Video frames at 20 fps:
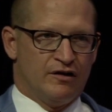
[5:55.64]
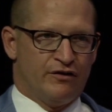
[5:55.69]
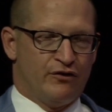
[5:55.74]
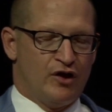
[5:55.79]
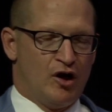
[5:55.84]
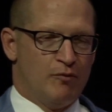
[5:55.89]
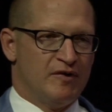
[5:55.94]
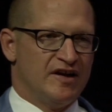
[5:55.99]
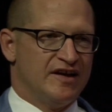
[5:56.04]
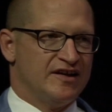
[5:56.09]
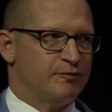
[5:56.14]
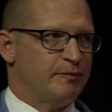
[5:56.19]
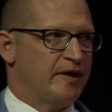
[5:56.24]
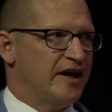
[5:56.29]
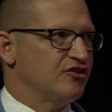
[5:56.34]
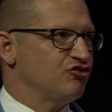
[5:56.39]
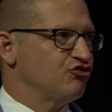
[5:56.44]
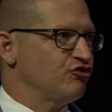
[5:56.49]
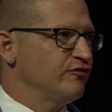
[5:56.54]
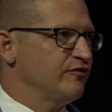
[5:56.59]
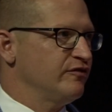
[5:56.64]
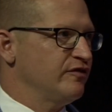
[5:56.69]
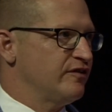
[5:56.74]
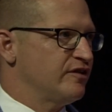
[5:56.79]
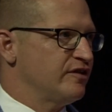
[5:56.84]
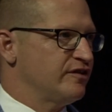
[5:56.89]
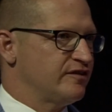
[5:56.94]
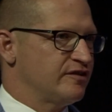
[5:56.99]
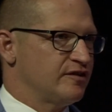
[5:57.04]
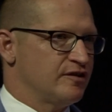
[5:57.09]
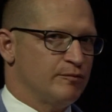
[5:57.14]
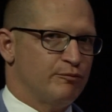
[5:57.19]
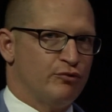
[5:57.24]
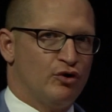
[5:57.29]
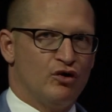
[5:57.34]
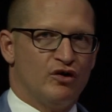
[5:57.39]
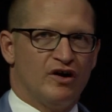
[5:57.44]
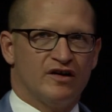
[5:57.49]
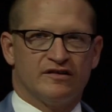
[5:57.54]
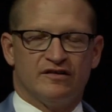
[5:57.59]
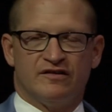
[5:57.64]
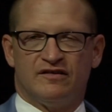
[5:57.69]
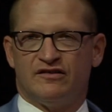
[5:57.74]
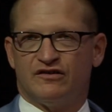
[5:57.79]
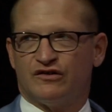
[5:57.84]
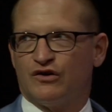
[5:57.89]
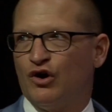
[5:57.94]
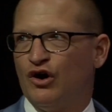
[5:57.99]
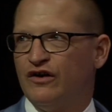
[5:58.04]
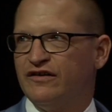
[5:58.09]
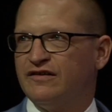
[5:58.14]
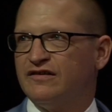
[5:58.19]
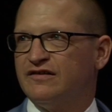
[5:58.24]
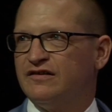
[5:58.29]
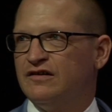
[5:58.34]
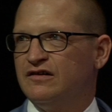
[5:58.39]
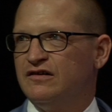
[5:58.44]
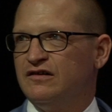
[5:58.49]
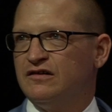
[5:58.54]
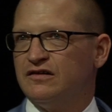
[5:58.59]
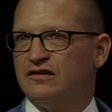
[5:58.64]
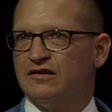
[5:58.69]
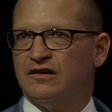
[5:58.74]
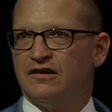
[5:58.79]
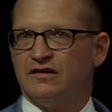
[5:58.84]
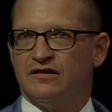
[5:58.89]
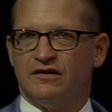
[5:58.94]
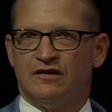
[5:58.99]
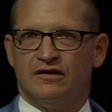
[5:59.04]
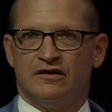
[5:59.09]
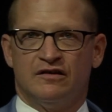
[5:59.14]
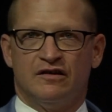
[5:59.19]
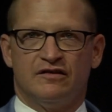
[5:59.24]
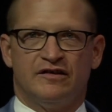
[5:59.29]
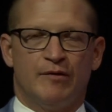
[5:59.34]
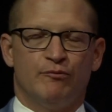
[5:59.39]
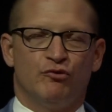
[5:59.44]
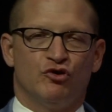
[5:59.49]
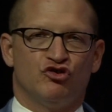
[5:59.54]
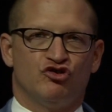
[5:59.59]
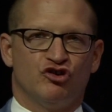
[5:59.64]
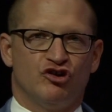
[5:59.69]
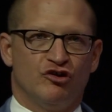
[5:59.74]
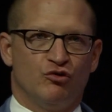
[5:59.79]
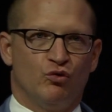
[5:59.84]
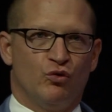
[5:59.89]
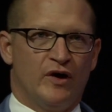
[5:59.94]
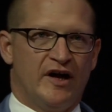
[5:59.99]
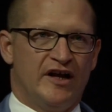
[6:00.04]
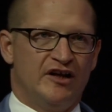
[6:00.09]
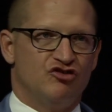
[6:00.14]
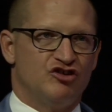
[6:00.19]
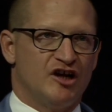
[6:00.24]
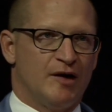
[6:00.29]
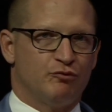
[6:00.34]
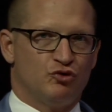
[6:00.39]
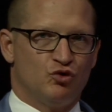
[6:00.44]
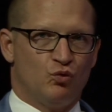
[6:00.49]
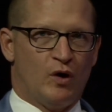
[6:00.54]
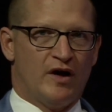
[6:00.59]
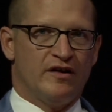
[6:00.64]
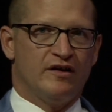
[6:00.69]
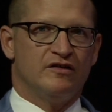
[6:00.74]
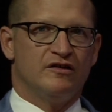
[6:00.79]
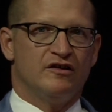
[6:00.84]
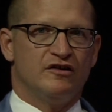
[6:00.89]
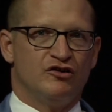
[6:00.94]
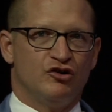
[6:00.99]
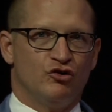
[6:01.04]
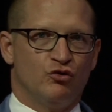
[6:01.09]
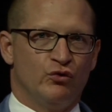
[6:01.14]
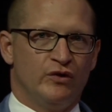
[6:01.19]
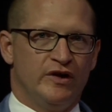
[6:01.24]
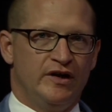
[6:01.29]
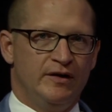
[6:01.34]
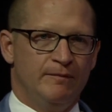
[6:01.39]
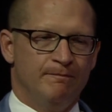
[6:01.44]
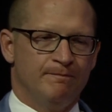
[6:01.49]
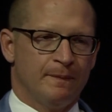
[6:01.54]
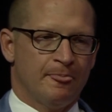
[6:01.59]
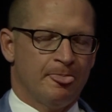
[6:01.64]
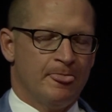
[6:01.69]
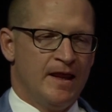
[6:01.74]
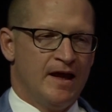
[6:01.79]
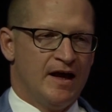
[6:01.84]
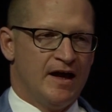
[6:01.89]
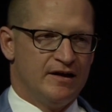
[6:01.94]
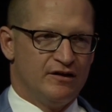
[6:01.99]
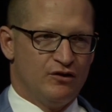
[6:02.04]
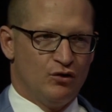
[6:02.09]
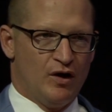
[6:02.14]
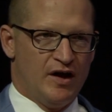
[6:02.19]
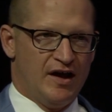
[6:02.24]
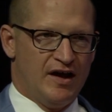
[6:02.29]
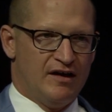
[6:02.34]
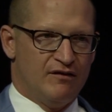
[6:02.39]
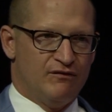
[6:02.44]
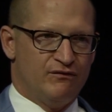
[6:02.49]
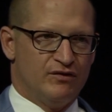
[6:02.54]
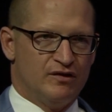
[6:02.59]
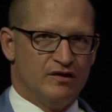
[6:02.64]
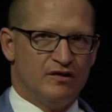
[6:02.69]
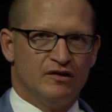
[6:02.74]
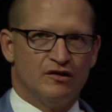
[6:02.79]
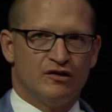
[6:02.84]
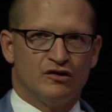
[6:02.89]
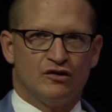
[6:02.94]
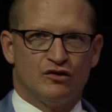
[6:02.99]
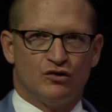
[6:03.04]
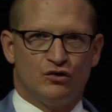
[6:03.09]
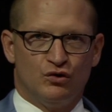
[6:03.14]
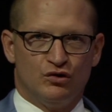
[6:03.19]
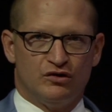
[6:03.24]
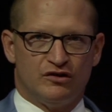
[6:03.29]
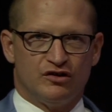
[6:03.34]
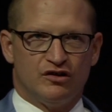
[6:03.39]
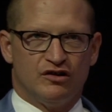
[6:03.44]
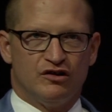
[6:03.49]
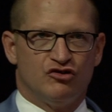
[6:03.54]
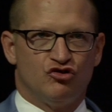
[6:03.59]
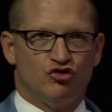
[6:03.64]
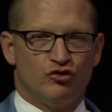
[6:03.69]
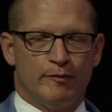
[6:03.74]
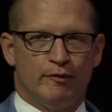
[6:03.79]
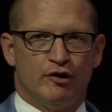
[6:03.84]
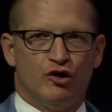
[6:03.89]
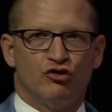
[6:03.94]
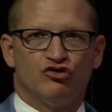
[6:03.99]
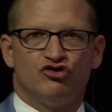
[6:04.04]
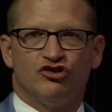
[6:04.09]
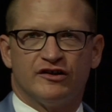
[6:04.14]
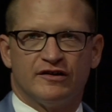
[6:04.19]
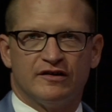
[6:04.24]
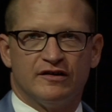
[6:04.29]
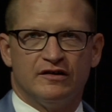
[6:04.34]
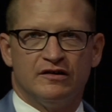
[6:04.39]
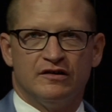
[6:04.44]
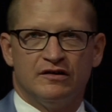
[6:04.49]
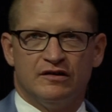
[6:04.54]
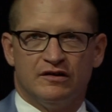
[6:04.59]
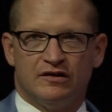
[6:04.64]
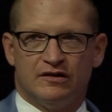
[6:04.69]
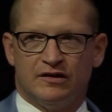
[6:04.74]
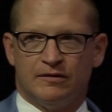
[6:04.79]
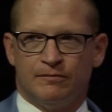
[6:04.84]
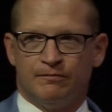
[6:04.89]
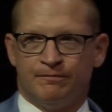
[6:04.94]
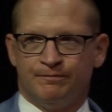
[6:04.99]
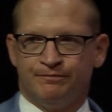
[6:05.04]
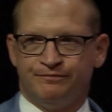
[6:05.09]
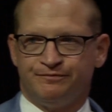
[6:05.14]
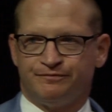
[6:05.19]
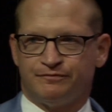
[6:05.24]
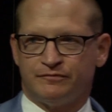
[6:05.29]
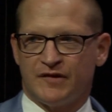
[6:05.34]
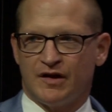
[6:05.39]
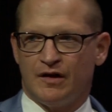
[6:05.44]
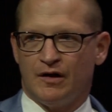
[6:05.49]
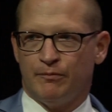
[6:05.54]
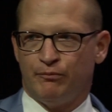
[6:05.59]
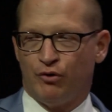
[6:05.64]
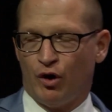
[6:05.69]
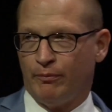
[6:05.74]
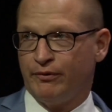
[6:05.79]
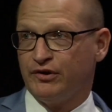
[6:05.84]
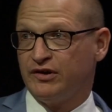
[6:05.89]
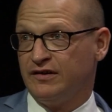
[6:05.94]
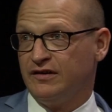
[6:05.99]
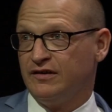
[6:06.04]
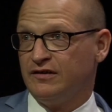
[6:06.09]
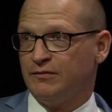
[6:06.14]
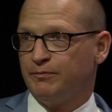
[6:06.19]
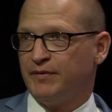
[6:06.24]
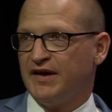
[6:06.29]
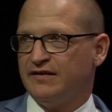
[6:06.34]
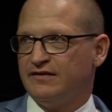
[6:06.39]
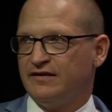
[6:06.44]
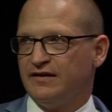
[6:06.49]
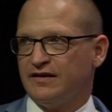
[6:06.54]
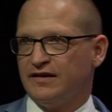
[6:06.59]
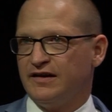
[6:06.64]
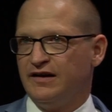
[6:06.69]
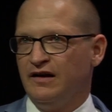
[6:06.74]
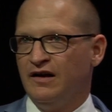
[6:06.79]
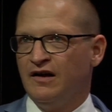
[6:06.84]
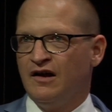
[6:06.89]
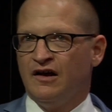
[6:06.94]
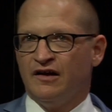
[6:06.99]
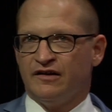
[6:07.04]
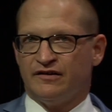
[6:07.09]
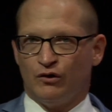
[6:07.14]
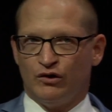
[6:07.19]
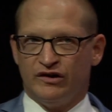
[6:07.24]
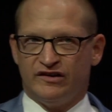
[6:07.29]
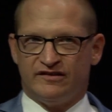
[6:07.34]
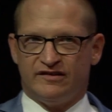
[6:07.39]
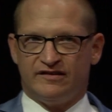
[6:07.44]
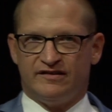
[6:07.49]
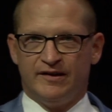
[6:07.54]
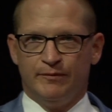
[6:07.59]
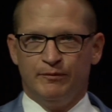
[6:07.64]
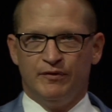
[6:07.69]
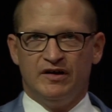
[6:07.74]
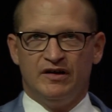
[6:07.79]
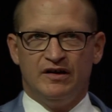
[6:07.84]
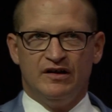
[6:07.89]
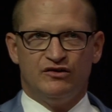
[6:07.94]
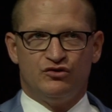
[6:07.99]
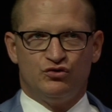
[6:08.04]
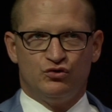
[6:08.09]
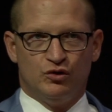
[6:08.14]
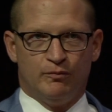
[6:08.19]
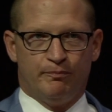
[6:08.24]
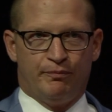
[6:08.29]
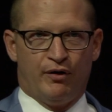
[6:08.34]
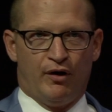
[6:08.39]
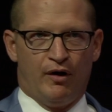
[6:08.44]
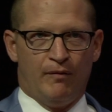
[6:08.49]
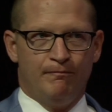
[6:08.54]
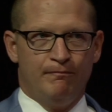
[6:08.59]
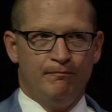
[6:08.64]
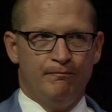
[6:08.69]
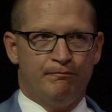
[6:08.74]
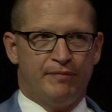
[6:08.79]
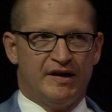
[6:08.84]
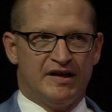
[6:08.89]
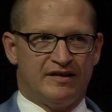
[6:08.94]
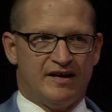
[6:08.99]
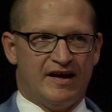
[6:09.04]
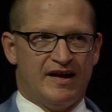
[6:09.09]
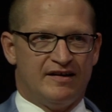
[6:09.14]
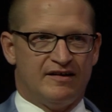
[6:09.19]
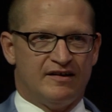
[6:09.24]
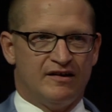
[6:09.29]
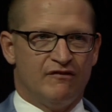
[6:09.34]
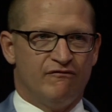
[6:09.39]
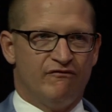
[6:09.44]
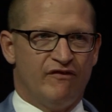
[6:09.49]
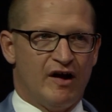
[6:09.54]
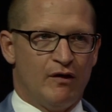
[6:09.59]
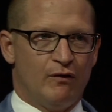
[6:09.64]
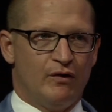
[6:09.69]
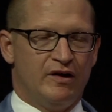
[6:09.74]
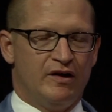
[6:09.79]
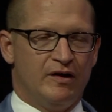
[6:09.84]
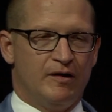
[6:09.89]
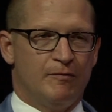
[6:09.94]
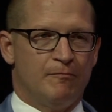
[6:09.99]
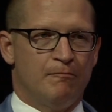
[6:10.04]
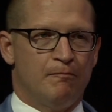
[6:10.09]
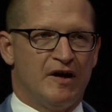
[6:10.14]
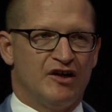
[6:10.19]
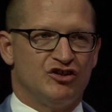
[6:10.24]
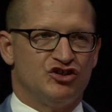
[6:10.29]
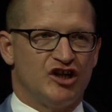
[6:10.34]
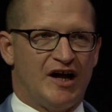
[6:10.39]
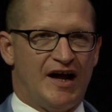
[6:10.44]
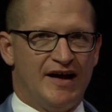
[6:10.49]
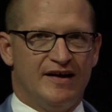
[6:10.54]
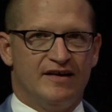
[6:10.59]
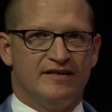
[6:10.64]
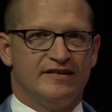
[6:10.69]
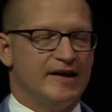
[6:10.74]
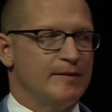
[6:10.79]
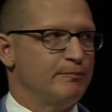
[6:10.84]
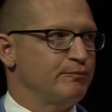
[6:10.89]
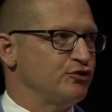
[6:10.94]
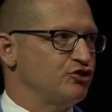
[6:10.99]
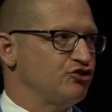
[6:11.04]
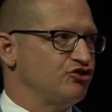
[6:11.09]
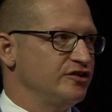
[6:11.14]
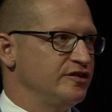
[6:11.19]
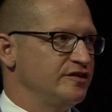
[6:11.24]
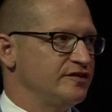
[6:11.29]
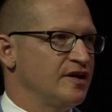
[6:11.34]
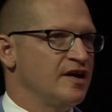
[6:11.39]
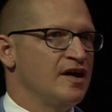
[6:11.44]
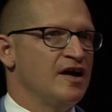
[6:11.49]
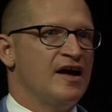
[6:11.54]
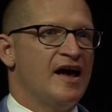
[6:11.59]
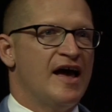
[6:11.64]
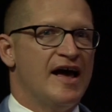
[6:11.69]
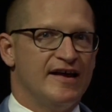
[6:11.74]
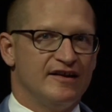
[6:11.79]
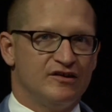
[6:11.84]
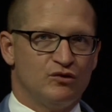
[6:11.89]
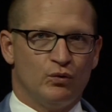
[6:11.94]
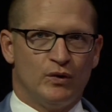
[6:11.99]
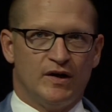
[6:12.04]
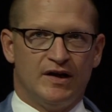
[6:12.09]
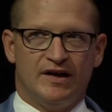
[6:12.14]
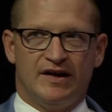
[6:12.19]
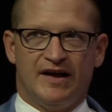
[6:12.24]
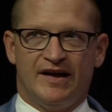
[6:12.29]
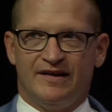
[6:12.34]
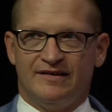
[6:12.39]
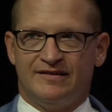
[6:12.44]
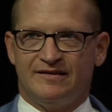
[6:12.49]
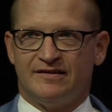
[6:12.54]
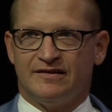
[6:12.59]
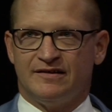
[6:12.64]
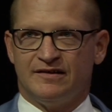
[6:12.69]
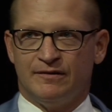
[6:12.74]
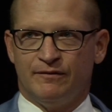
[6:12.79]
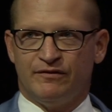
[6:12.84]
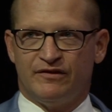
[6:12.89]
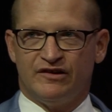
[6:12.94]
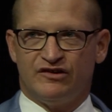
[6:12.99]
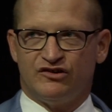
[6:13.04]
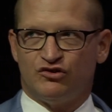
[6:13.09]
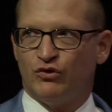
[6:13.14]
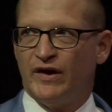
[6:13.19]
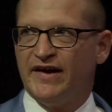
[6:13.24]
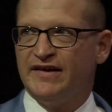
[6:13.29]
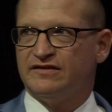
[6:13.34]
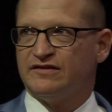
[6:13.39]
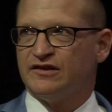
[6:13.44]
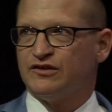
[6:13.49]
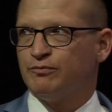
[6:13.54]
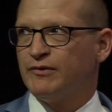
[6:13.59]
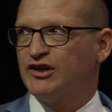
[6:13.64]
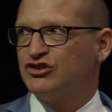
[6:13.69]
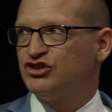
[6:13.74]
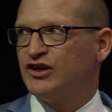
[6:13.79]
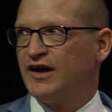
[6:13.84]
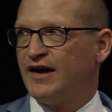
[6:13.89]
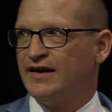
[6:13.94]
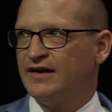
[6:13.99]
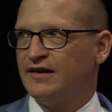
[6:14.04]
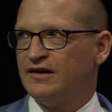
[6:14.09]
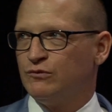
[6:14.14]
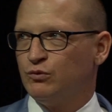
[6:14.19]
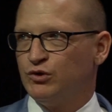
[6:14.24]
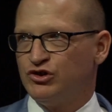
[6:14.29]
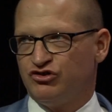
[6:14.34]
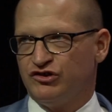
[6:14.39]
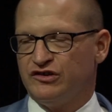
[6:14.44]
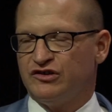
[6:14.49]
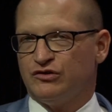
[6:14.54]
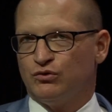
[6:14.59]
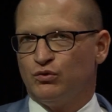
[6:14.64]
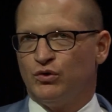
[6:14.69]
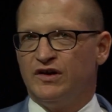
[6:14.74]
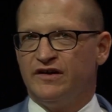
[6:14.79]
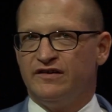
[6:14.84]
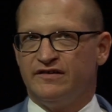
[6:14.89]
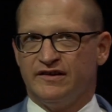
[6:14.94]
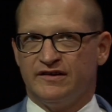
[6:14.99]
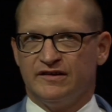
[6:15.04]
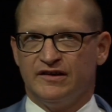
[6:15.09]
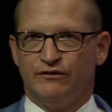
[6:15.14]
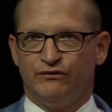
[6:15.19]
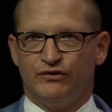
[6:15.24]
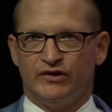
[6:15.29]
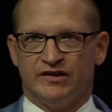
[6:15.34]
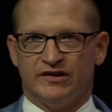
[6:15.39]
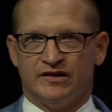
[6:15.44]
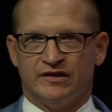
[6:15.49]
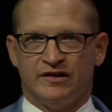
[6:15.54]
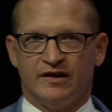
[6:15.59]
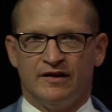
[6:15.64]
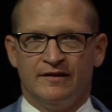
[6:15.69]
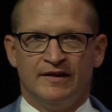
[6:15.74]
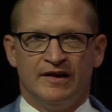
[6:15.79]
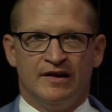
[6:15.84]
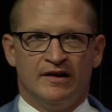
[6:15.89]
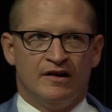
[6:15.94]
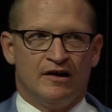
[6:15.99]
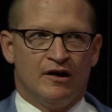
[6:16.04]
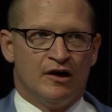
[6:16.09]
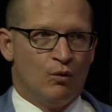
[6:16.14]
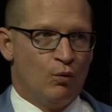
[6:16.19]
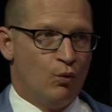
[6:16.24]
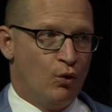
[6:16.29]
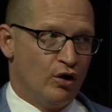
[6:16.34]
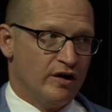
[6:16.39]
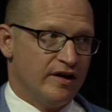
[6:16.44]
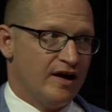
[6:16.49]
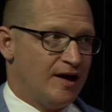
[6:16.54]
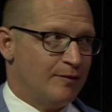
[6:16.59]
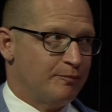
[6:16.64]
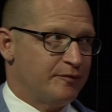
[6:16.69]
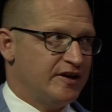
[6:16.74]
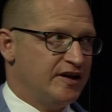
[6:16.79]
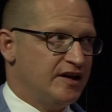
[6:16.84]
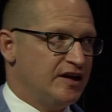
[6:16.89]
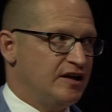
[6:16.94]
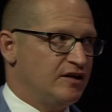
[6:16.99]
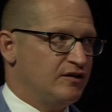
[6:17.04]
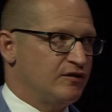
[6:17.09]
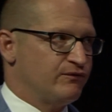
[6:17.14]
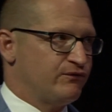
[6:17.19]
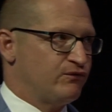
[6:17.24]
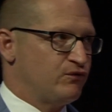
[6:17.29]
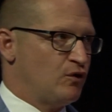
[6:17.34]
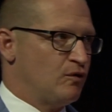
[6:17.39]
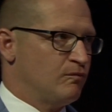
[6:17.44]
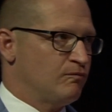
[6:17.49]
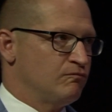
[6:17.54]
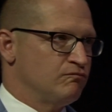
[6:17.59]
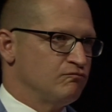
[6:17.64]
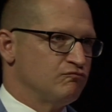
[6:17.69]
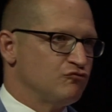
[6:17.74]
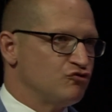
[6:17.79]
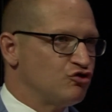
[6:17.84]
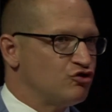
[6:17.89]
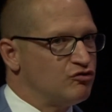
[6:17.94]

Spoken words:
thermal expansion, this product is constant in a temperature range up to 100 degrees. You have good tribological properties, basically. So it's similar to a POM, but at very much higher temperatures, as well as the strength is much higher, which is really significant. Water uptake from